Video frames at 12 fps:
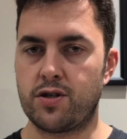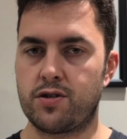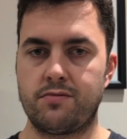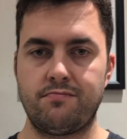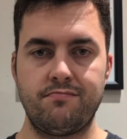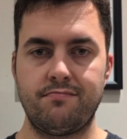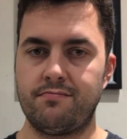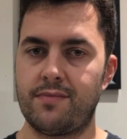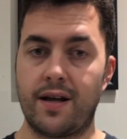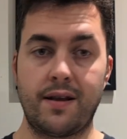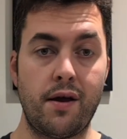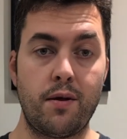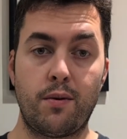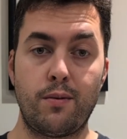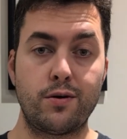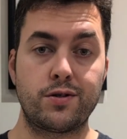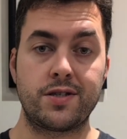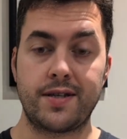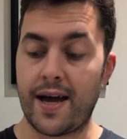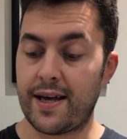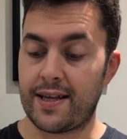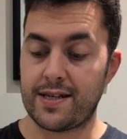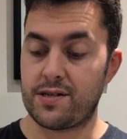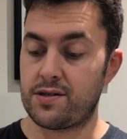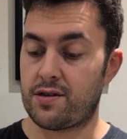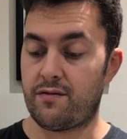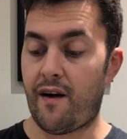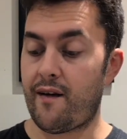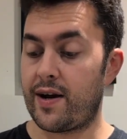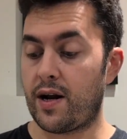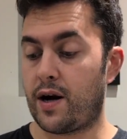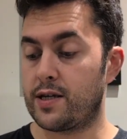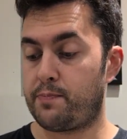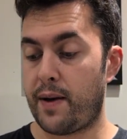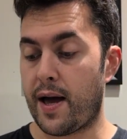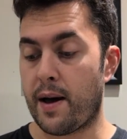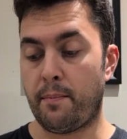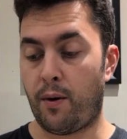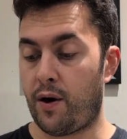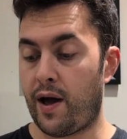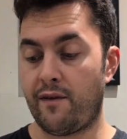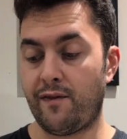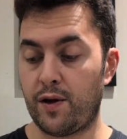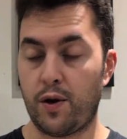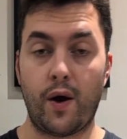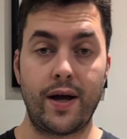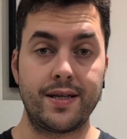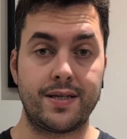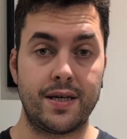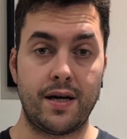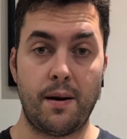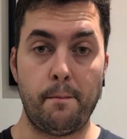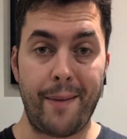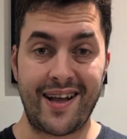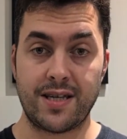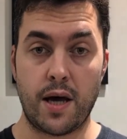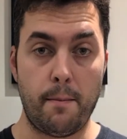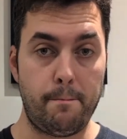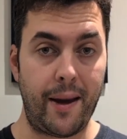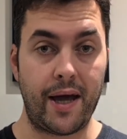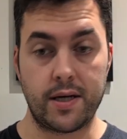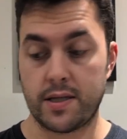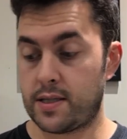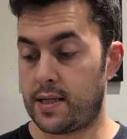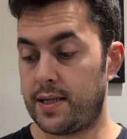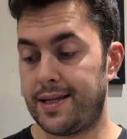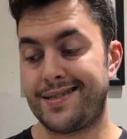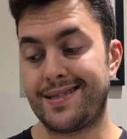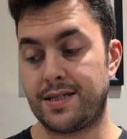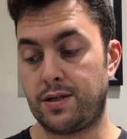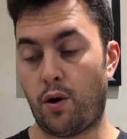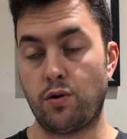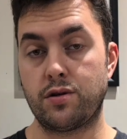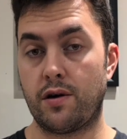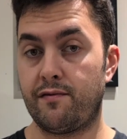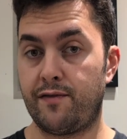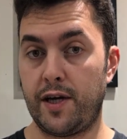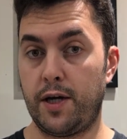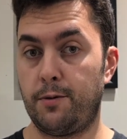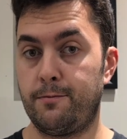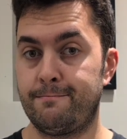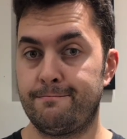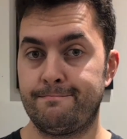just, I don't know what more to say. This is just a very nice beer, but if you're not into bitter beers, this is not for you.